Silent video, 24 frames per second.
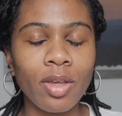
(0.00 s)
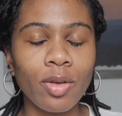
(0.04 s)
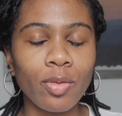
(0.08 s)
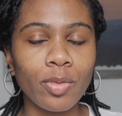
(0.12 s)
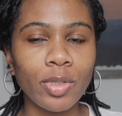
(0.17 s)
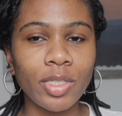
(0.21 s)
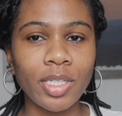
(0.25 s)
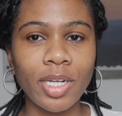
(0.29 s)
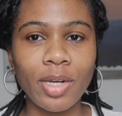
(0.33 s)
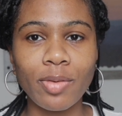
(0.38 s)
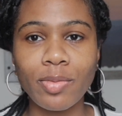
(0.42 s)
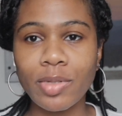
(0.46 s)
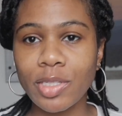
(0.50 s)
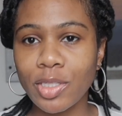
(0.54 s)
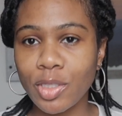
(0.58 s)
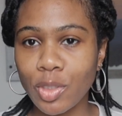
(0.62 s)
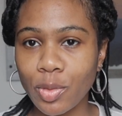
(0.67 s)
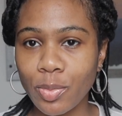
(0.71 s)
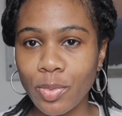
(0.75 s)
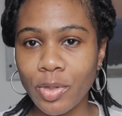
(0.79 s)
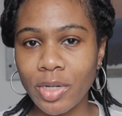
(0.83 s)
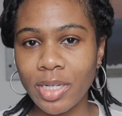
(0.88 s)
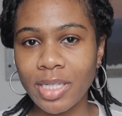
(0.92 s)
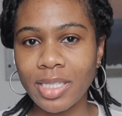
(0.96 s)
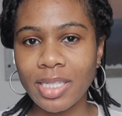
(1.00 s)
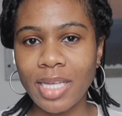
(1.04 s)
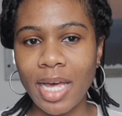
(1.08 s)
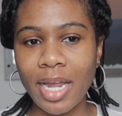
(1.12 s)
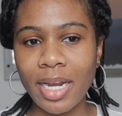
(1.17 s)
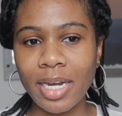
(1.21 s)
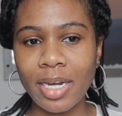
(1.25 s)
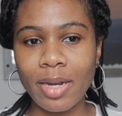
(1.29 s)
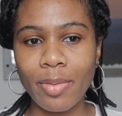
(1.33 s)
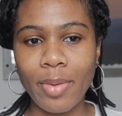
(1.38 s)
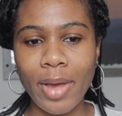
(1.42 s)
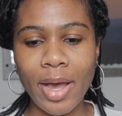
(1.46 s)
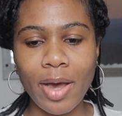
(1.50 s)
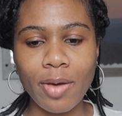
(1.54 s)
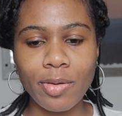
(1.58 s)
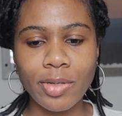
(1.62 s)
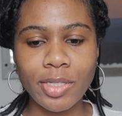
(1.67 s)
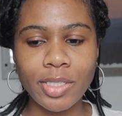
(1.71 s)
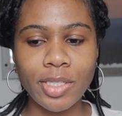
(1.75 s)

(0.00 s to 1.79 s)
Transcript: which I was super excited about.